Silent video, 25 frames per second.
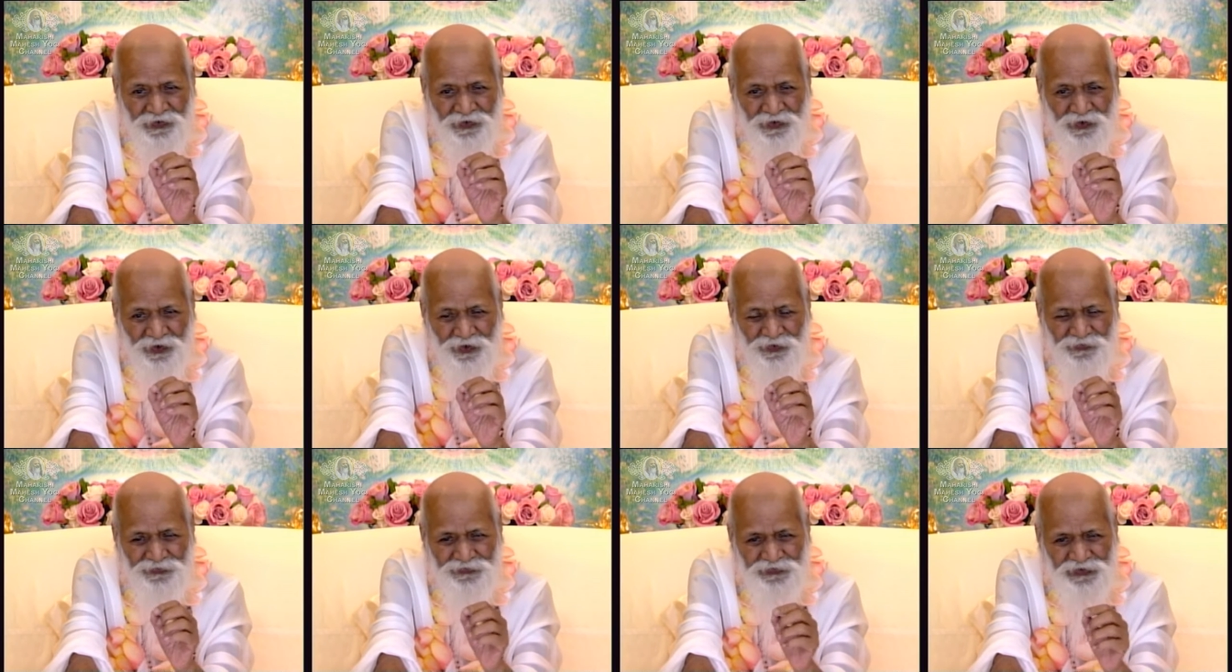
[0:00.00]

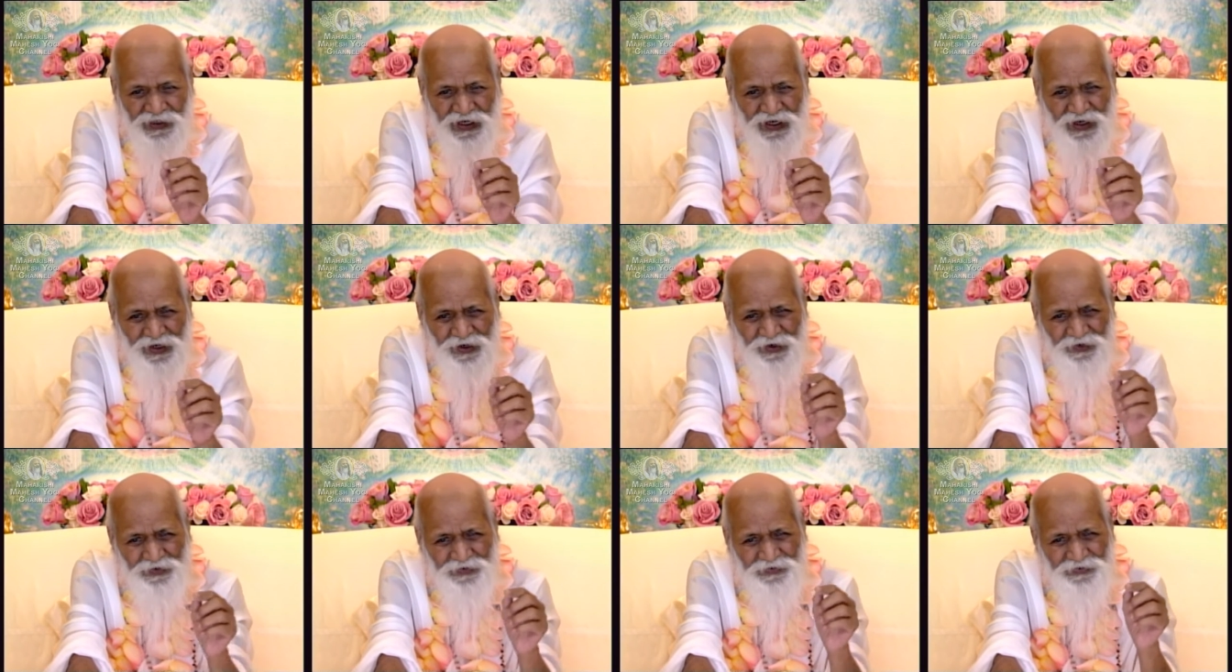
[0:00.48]
of
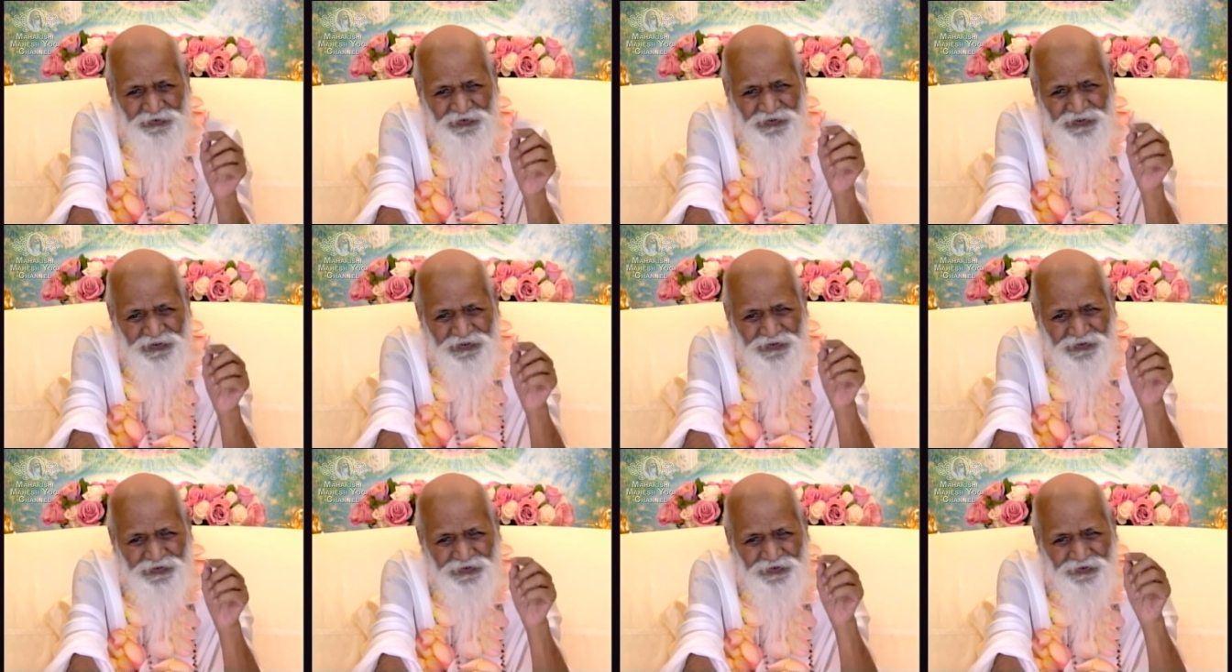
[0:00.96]

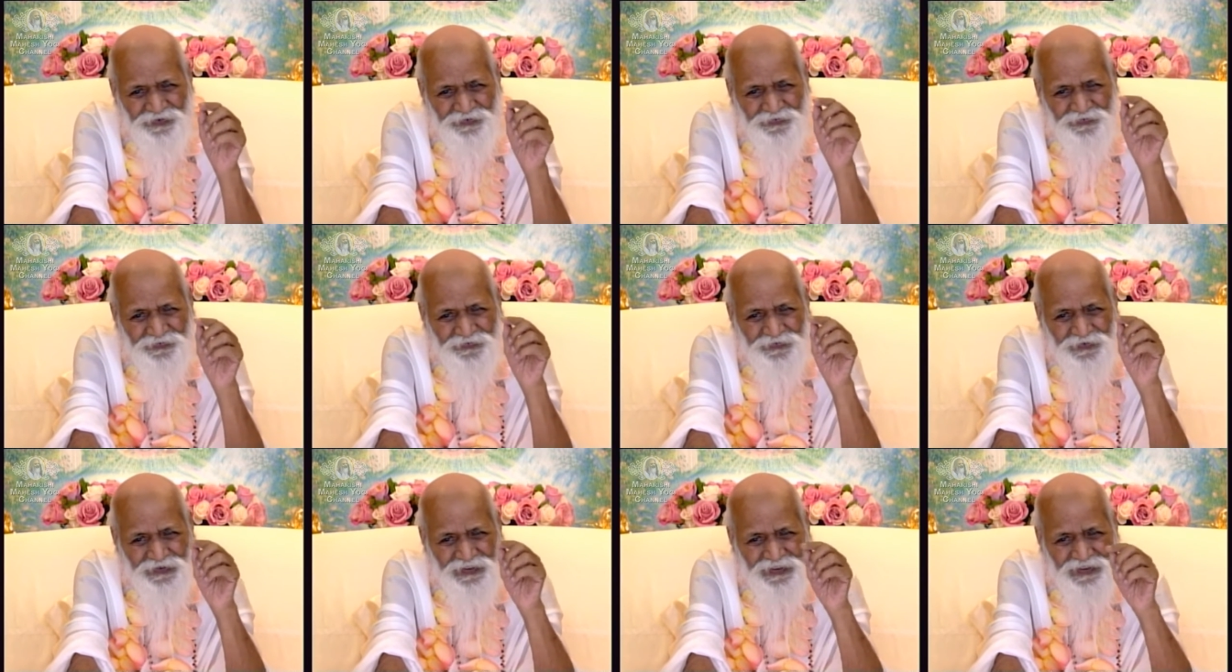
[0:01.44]
thousands
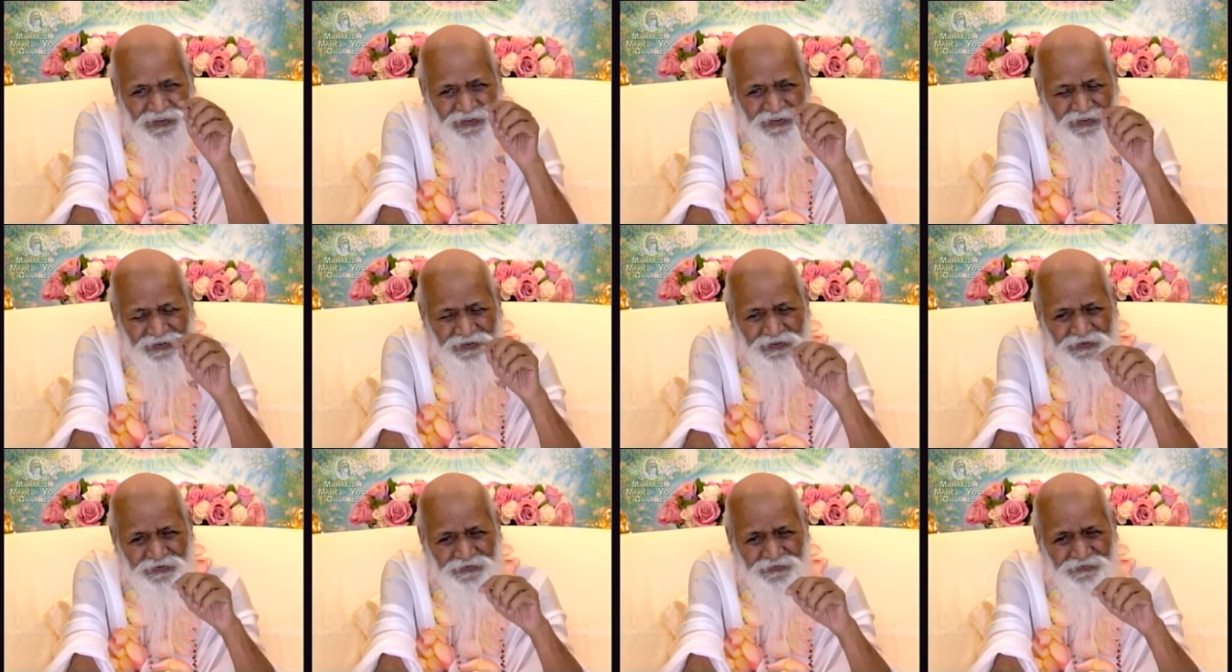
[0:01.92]
of
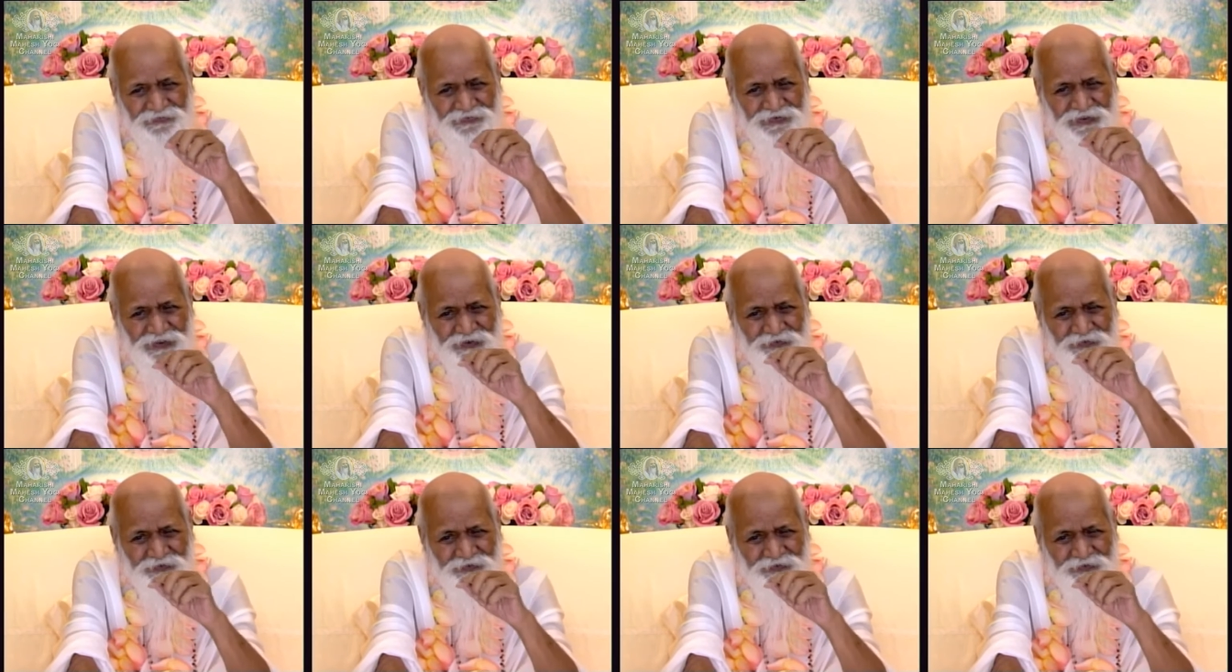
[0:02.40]
leaves